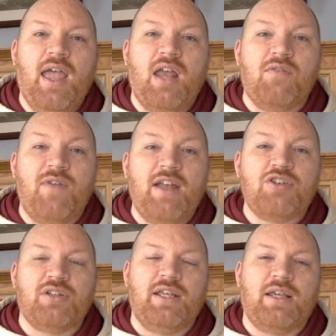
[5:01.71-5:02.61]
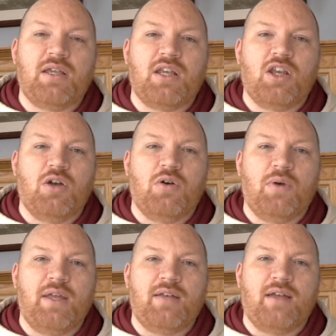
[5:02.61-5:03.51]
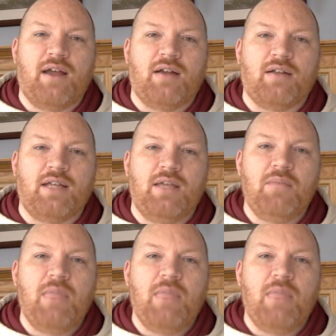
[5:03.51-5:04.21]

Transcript: and eventually it can go away entirely.